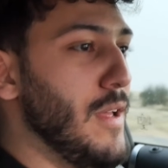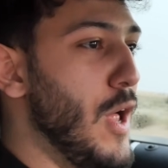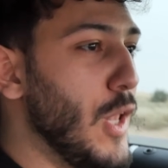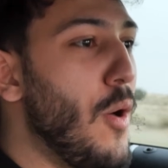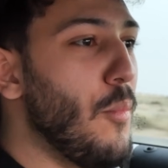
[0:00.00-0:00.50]

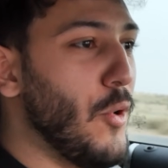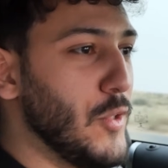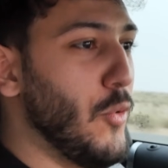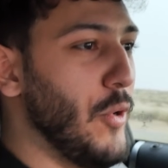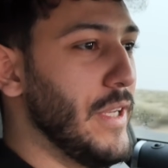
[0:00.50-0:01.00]
A lot more
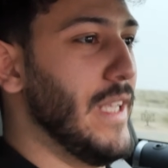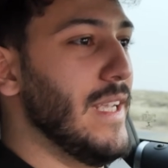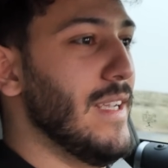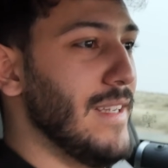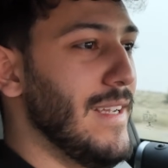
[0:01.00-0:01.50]

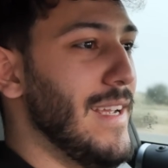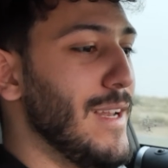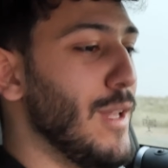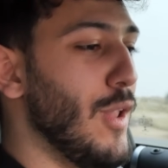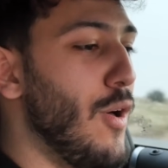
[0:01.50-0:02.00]
torquey,
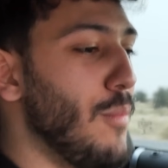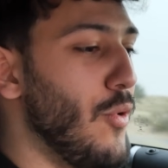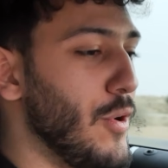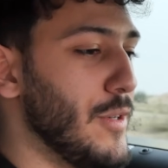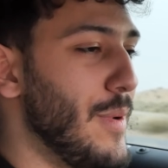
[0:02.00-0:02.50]
a lot
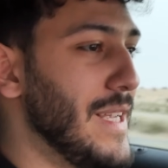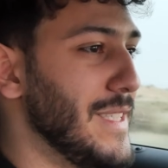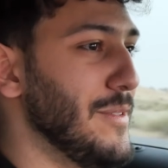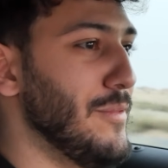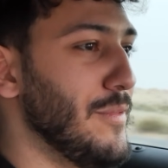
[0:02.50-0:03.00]
more
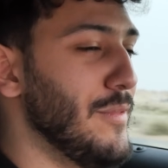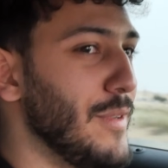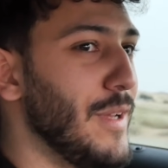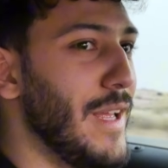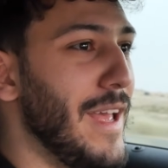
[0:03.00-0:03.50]
aggressive,
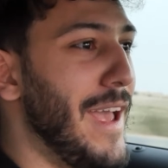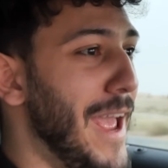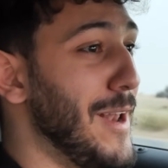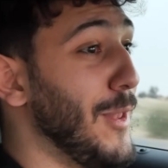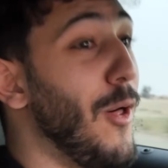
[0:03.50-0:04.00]

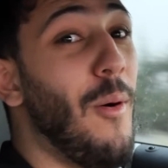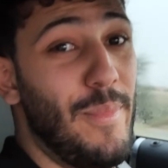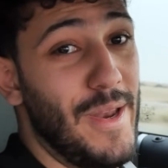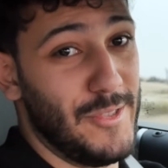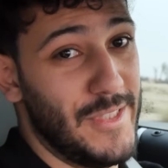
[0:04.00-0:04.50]
and a lot
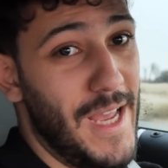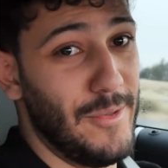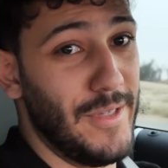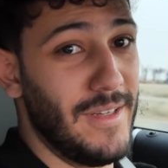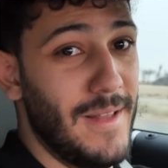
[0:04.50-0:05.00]
better
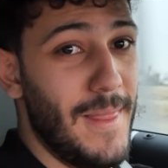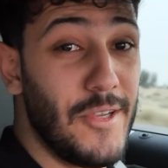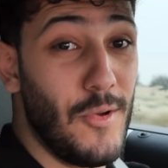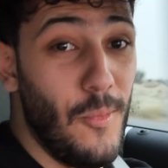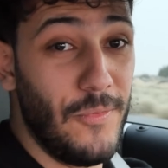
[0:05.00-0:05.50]
sounding. As
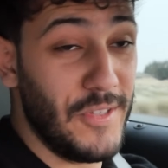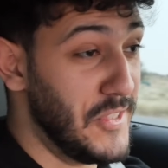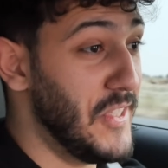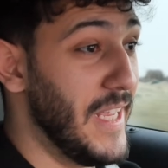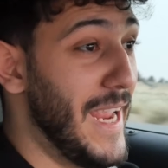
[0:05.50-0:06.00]
you can
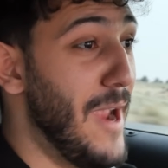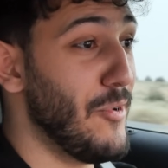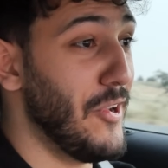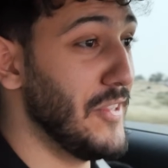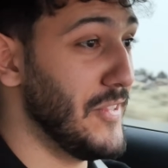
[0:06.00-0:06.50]
hopefully see, the
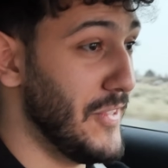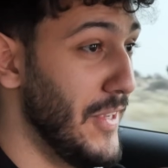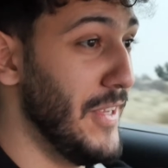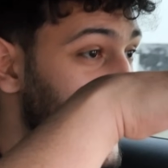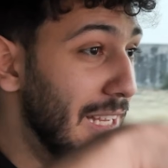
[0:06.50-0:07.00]
camera is
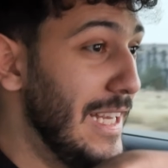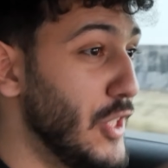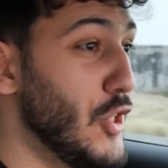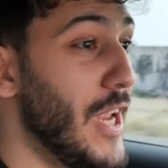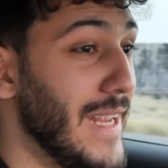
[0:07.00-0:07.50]

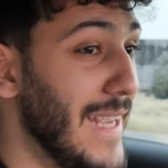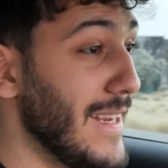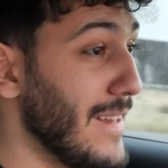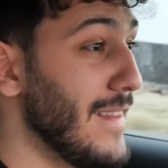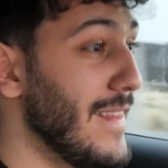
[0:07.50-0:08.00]

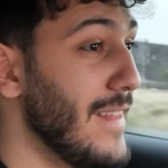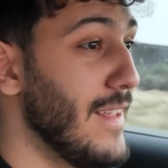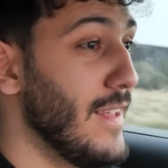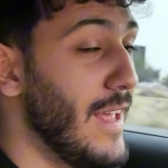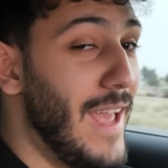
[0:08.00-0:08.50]
shaking
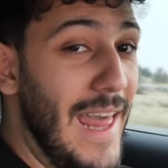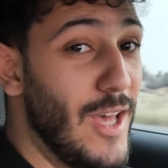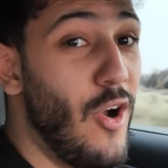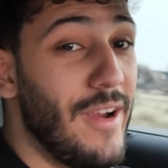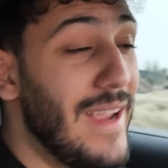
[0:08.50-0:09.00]
and
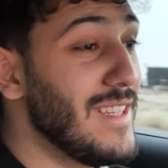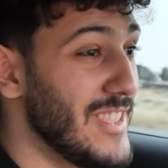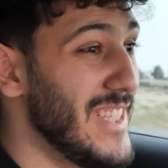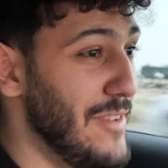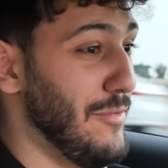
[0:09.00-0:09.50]
the car is
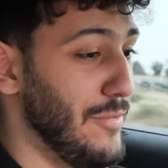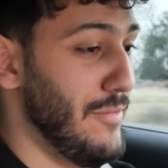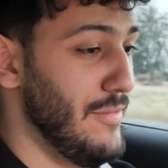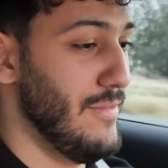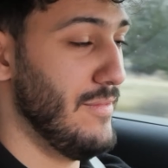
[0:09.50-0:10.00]
stiff.
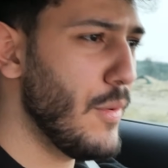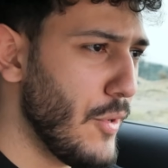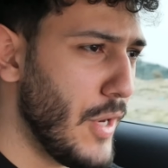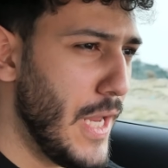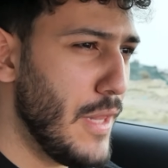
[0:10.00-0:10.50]
I think we
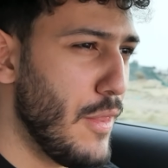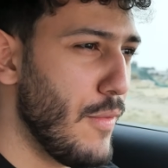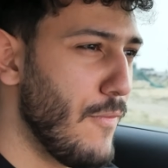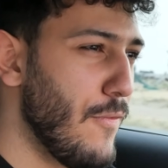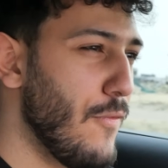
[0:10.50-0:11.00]
were in
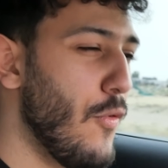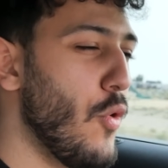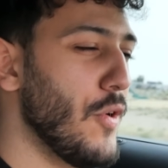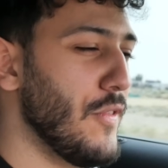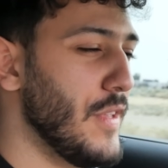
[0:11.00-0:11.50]

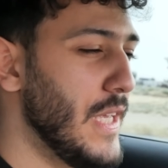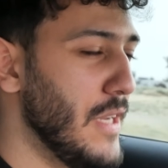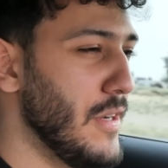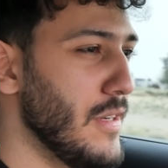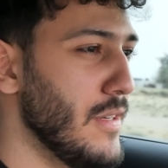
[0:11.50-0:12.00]
4th
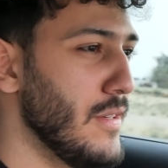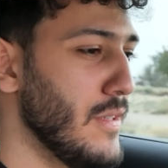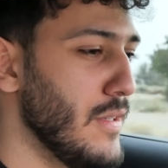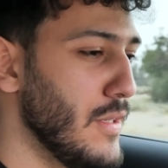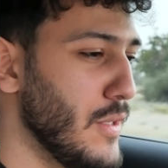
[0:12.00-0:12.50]
gear
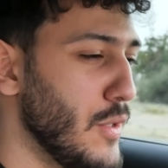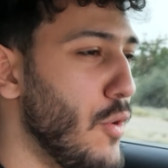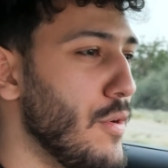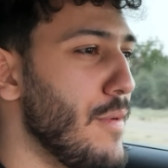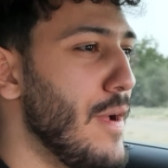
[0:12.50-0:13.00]

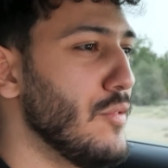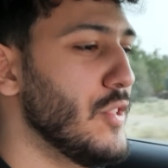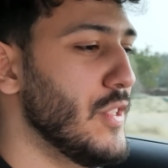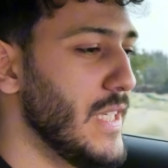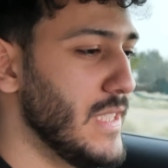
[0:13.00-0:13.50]
going around
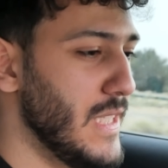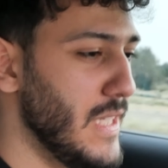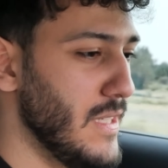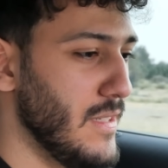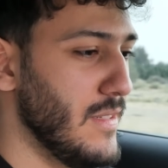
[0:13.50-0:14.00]

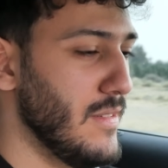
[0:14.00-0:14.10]
60,